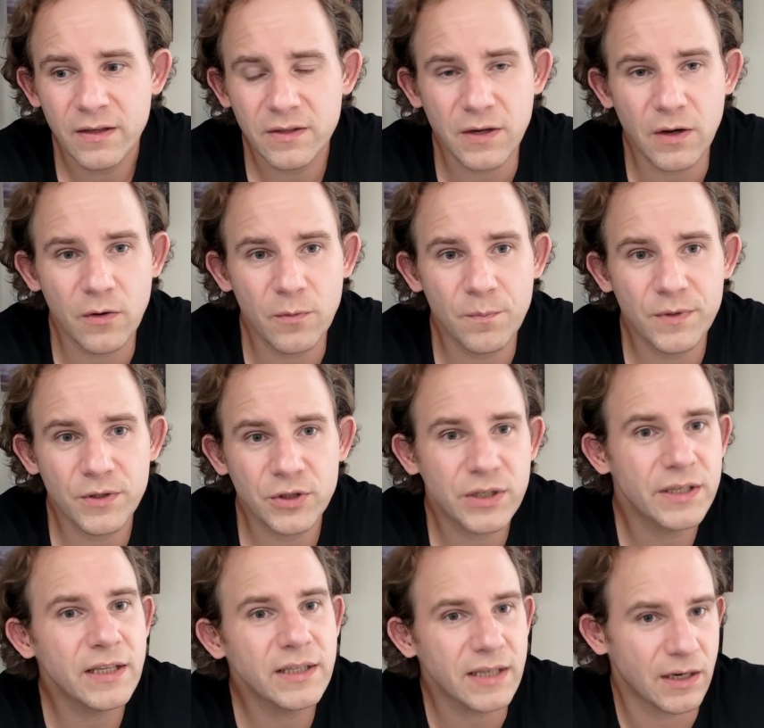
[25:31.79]
So
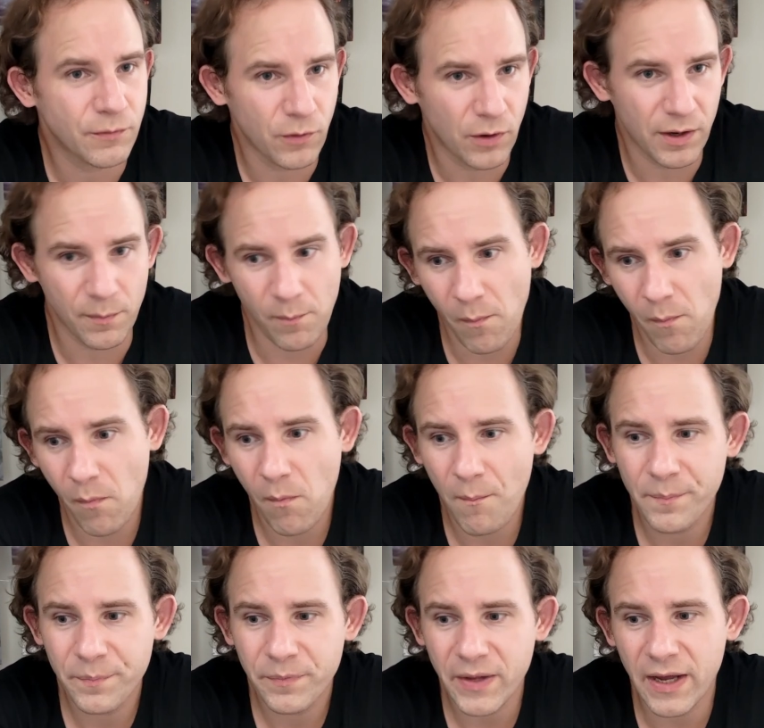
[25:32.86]
she did that for him.
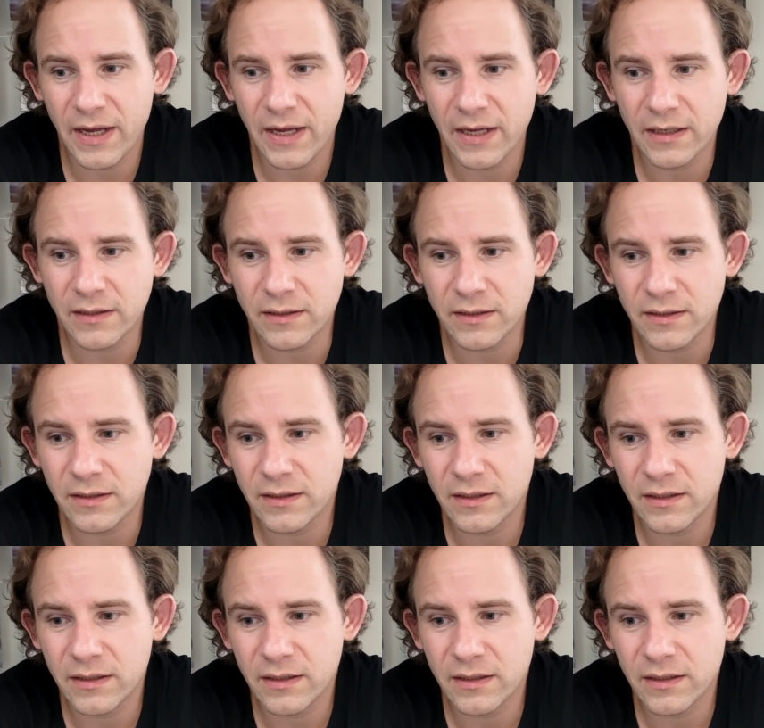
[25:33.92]
And